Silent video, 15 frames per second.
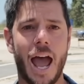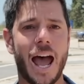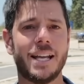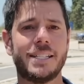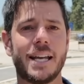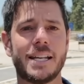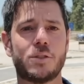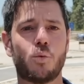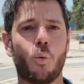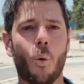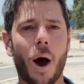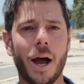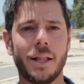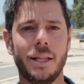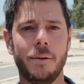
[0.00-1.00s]
As has
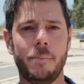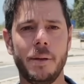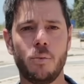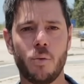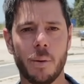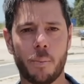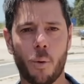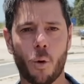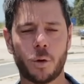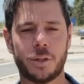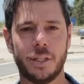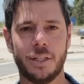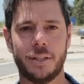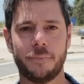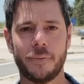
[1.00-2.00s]
widely been
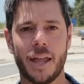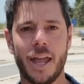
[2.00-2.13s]
reported,